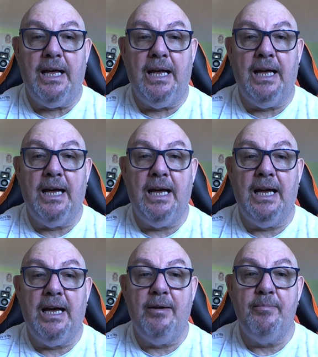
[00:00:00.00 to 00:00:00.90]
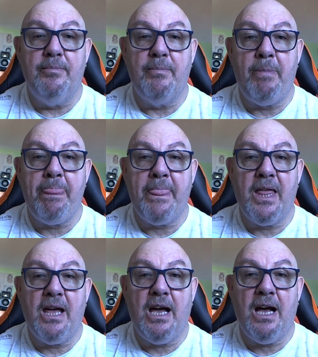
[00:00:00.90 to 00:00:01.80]
Have
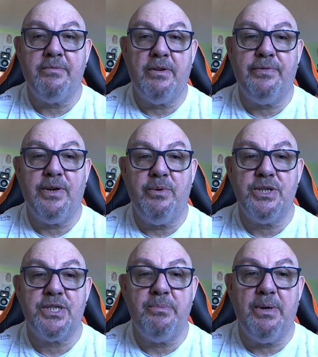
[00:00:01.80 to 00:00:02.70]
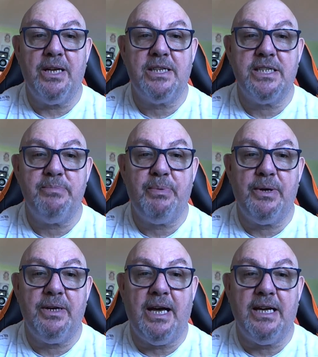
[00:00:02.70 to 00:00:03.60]
a few disabilities,
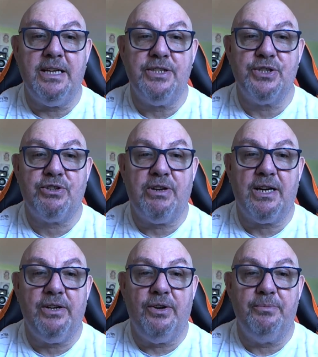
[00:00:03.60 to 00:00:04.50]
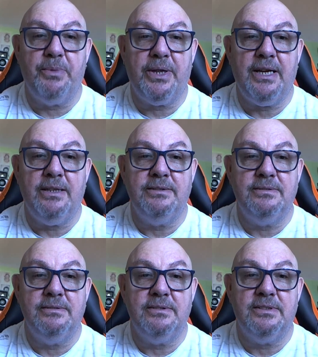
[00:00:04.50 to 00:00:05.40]
but hey, you just crack on with it
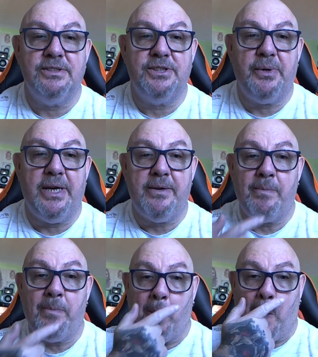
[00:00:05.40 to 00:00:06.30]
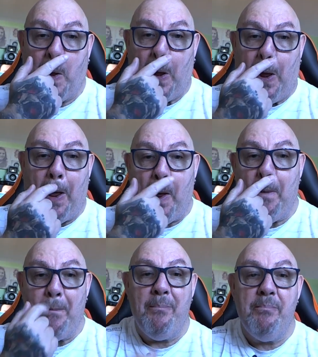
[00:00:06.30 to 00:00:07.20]
and do it.
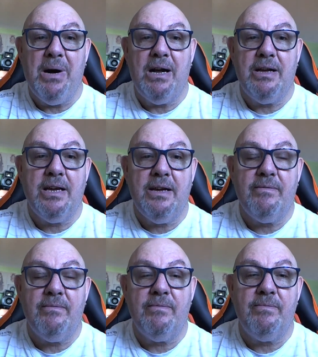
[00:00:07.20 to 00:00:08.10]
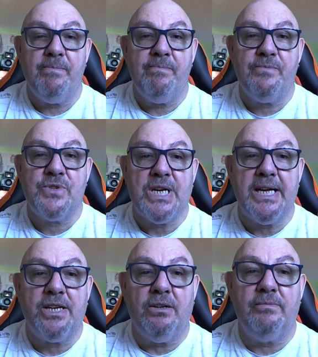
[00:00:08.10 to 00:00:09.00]
My
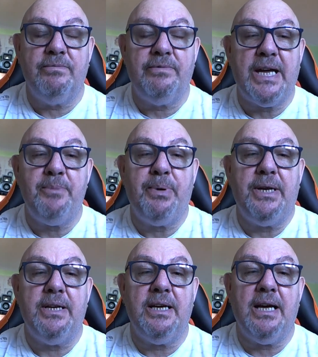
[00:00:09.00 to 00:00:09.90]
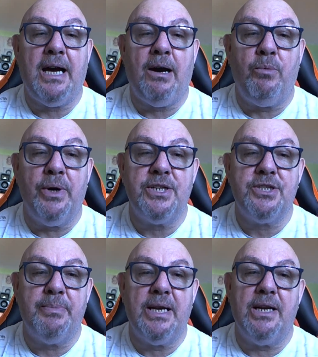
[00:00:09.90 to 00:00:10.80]
take on vaping, I want it
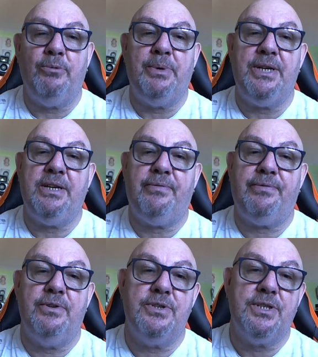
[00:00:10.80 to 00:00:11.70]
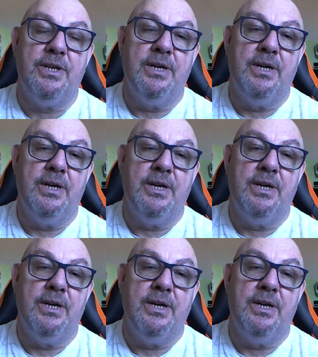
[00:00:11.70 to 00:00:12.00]
to be a little bit different.